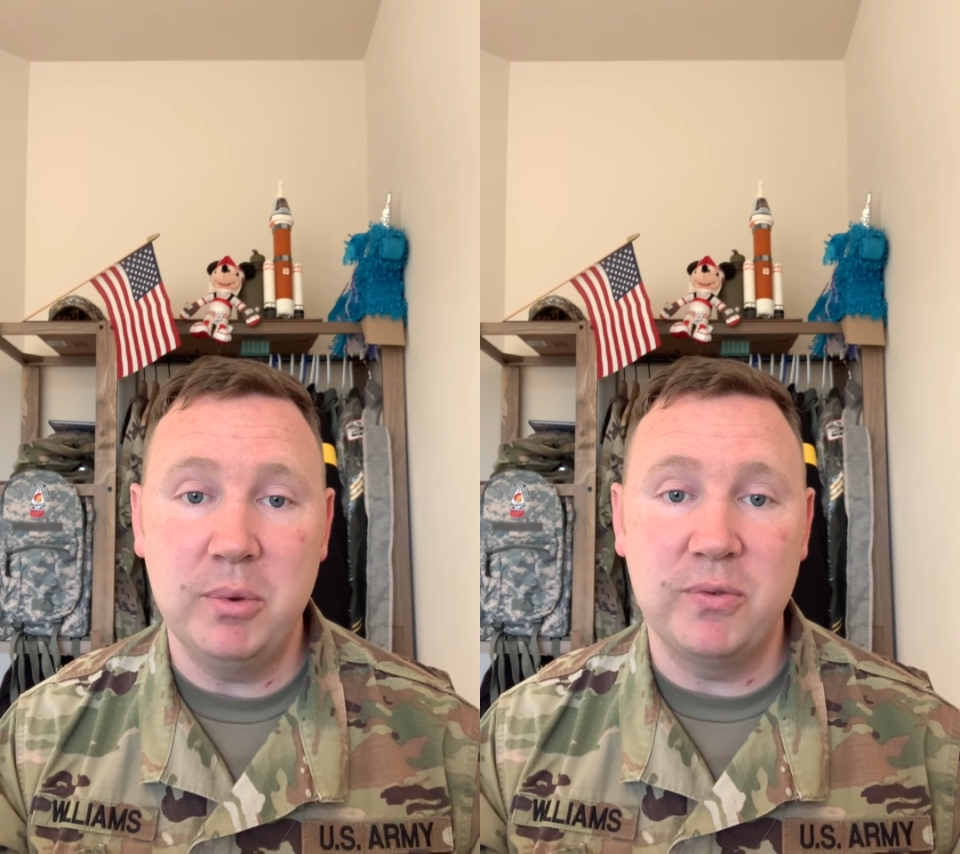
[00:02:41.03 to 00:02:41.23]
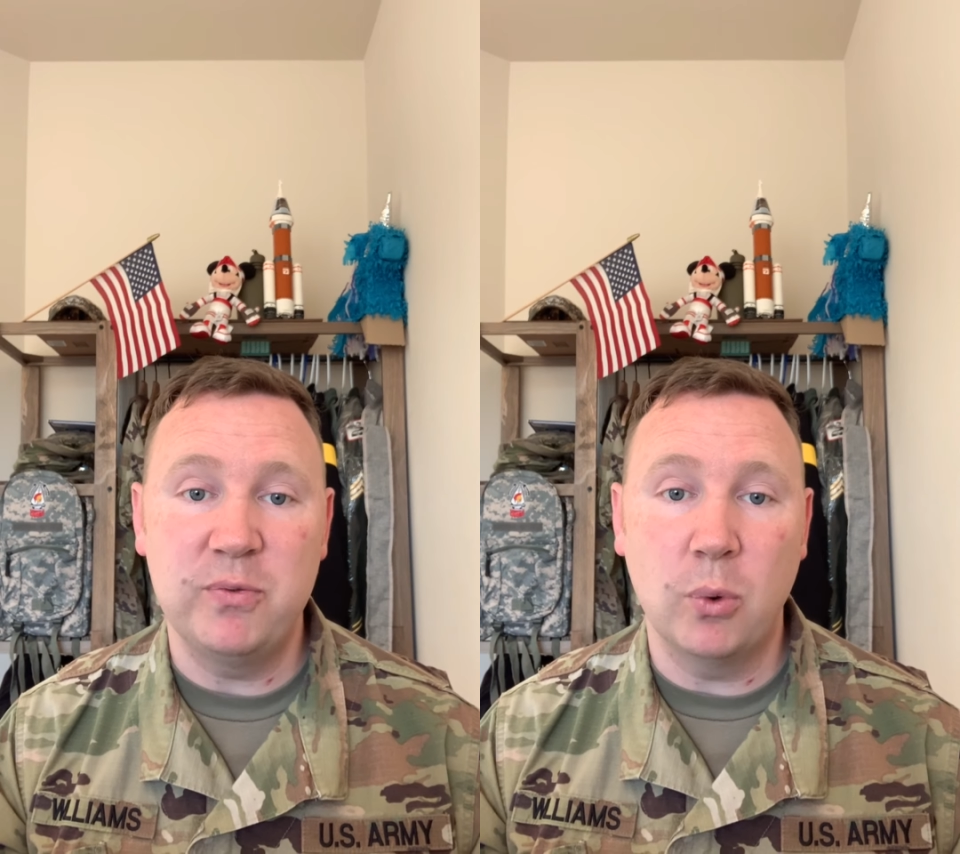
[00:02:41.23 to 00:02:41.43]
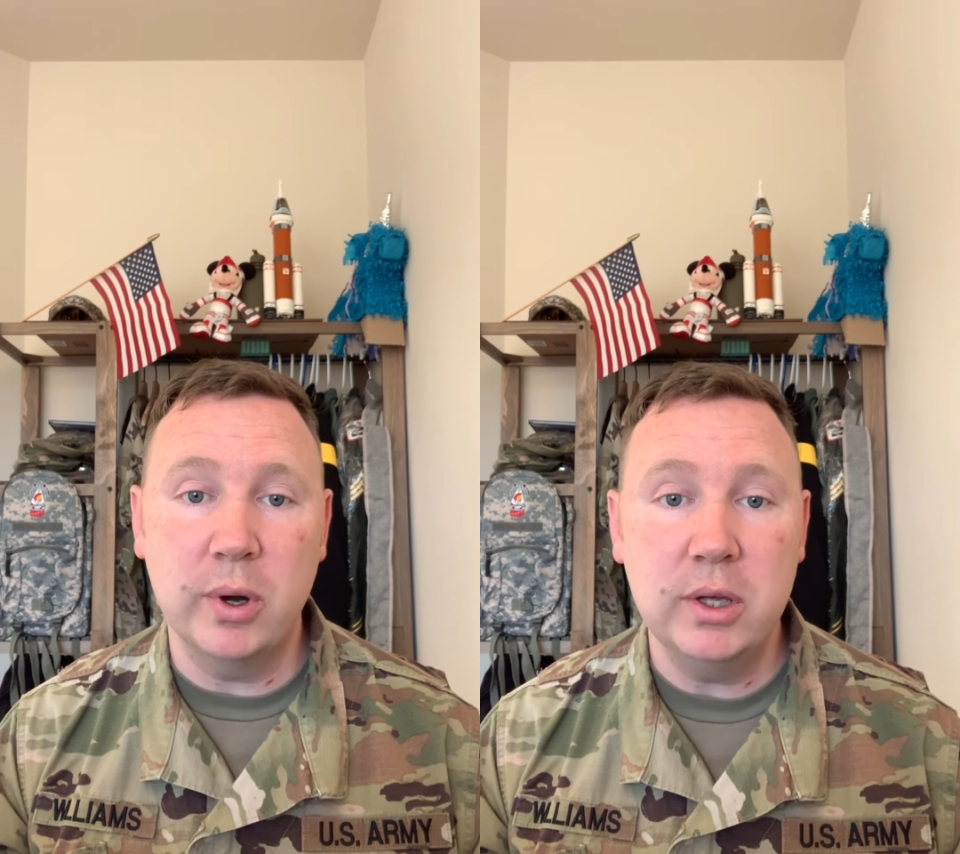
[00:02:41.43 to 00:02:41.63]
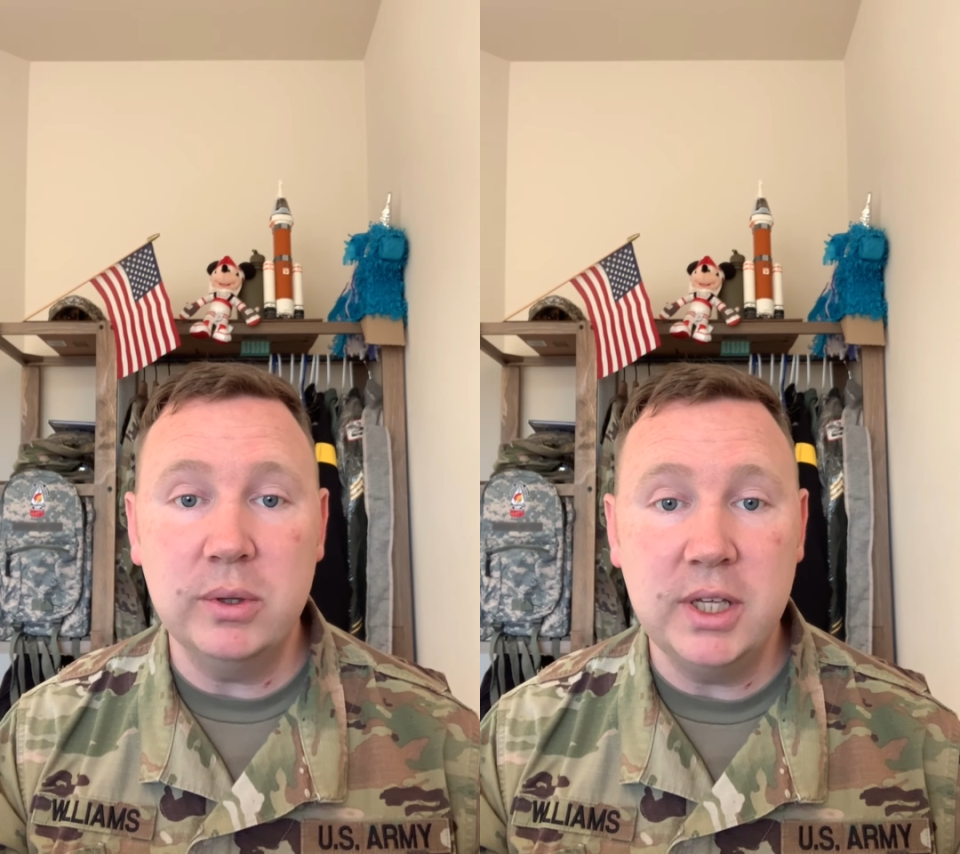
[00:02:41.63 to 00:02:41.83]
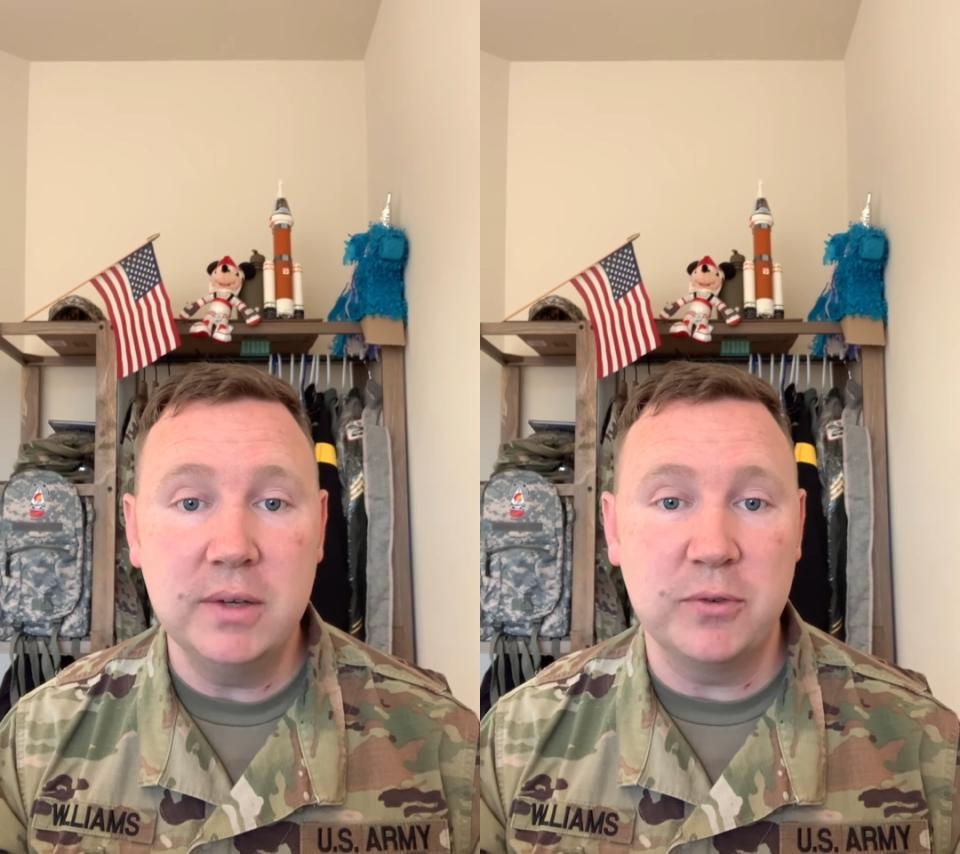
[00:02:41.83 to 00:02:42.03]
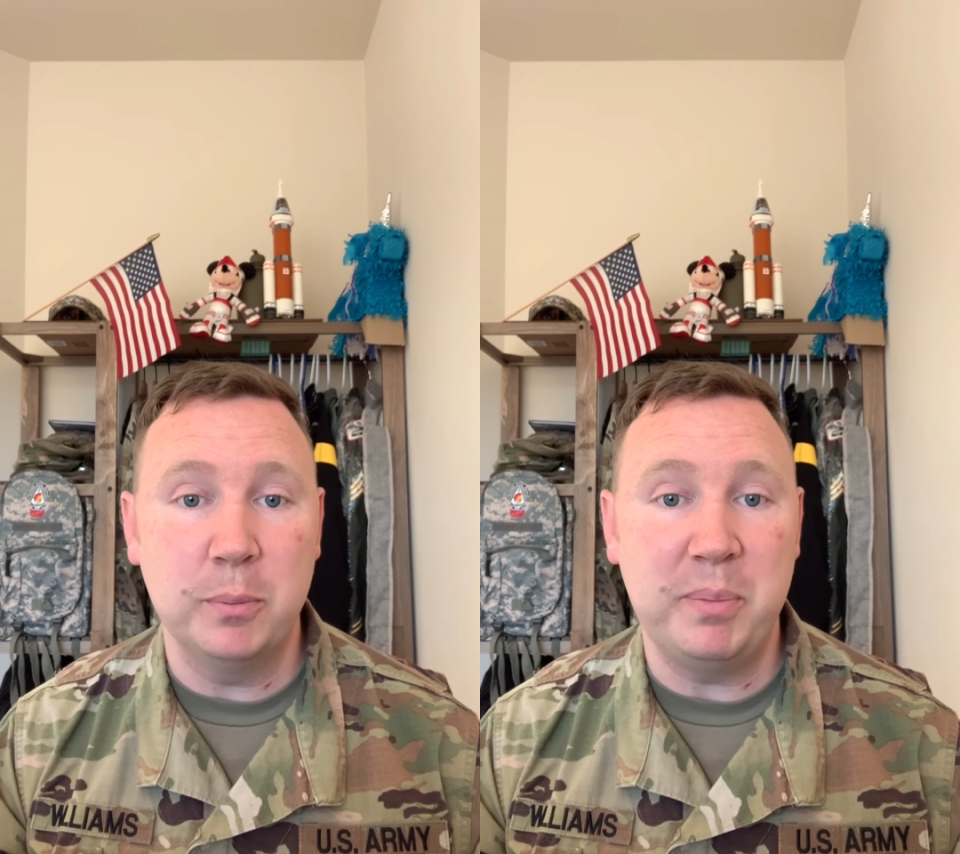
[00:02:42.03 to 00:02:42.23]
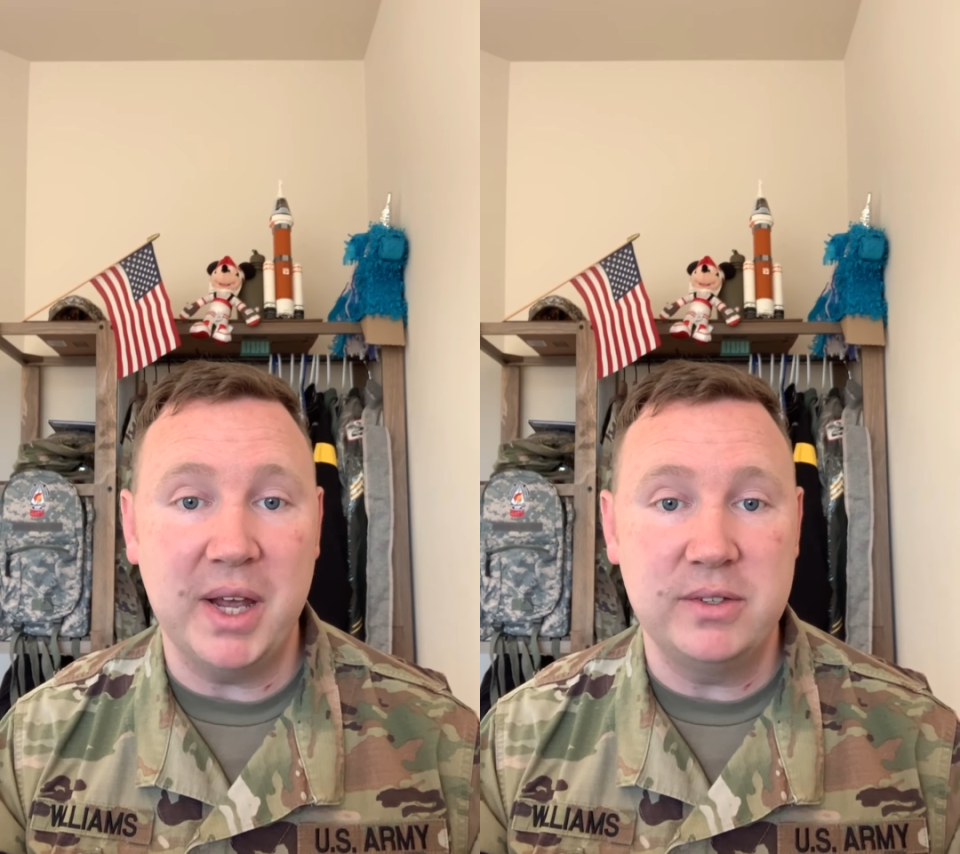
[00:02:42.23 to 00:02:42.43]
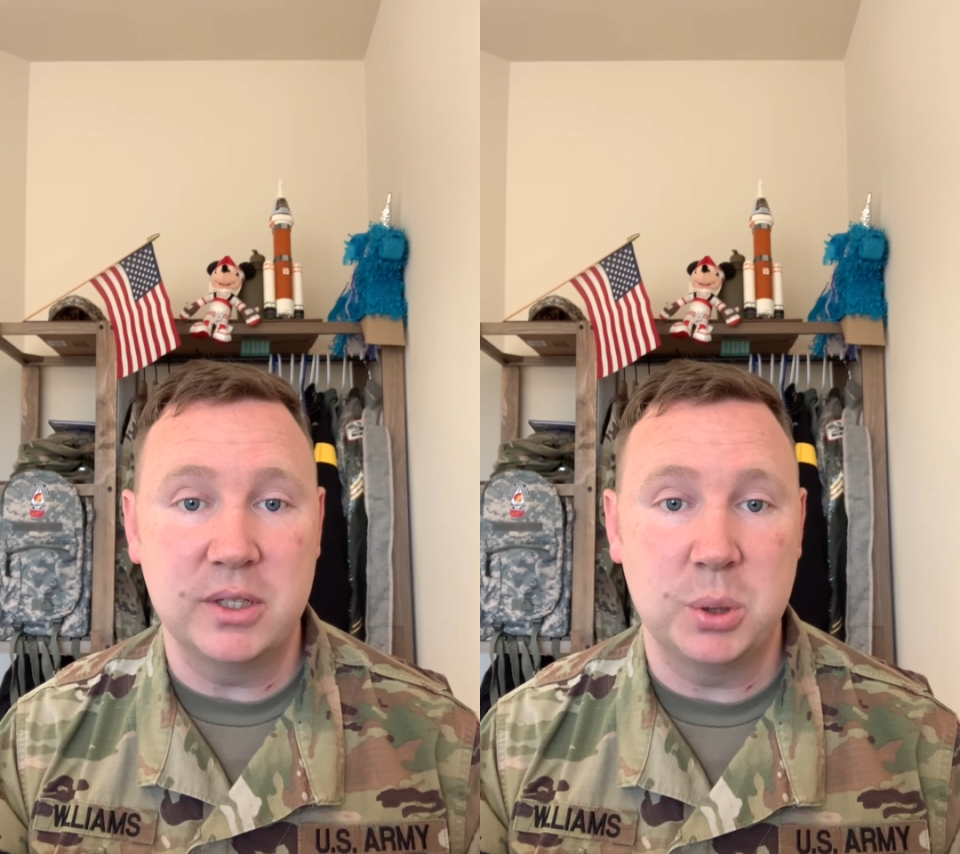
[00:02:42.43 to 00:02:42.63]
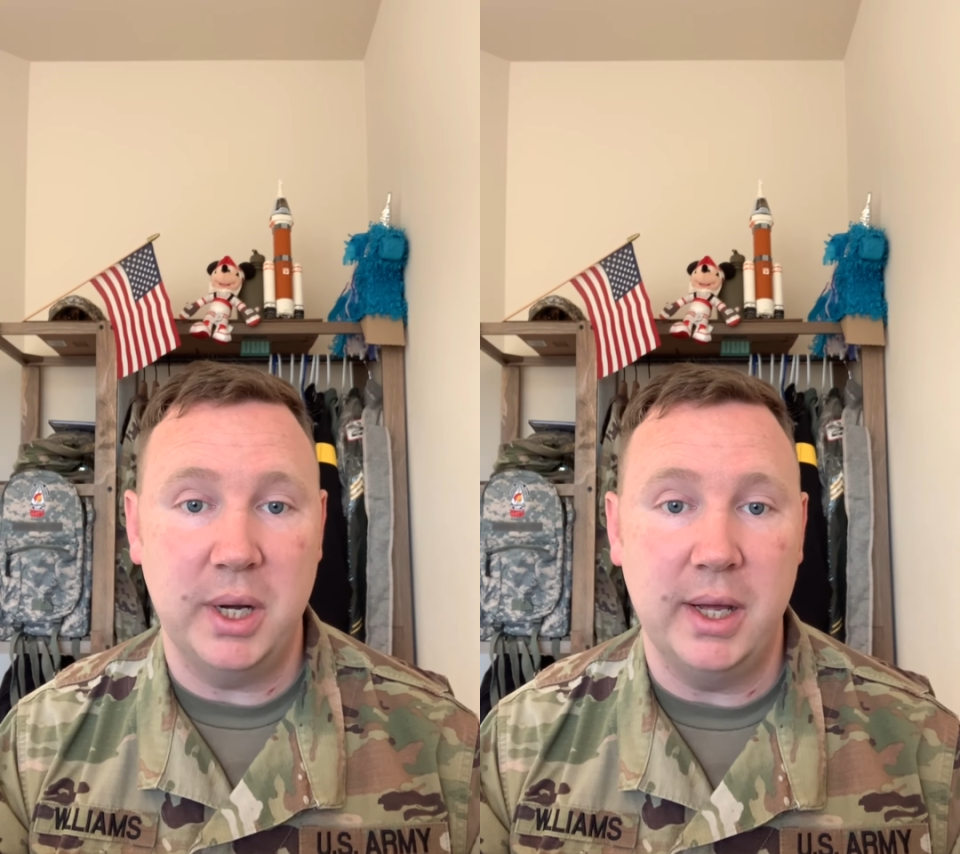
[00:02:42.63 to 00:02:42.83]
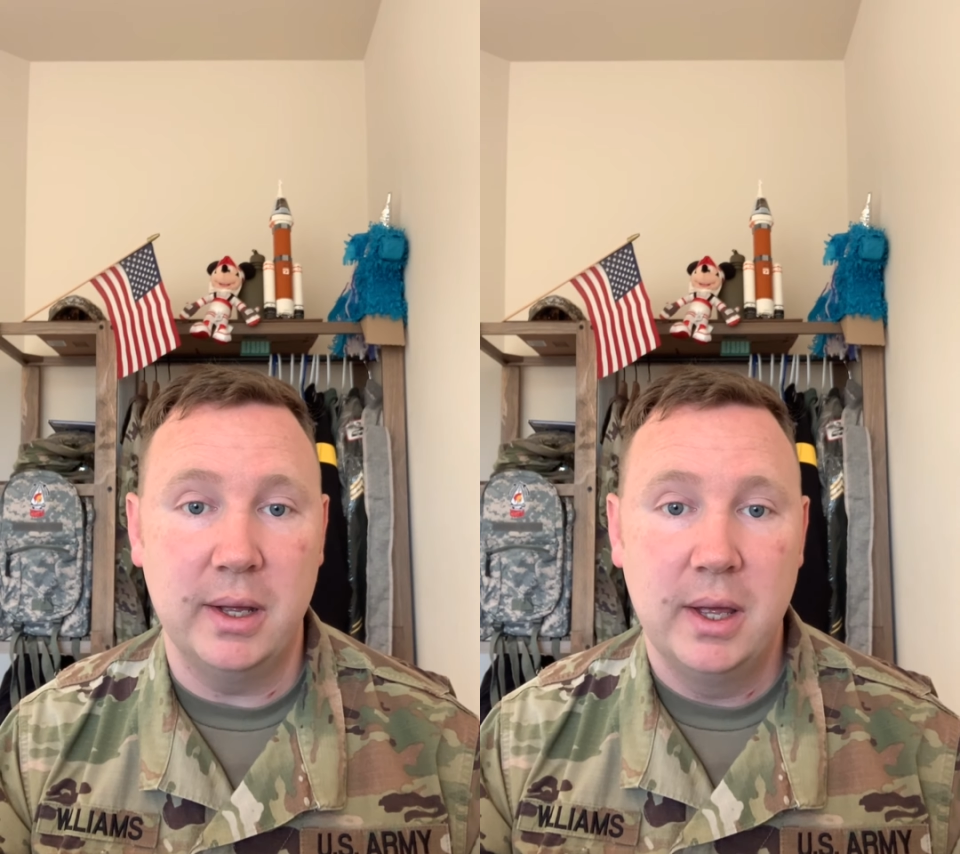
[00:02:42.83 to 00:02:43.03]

before you leave for basic training?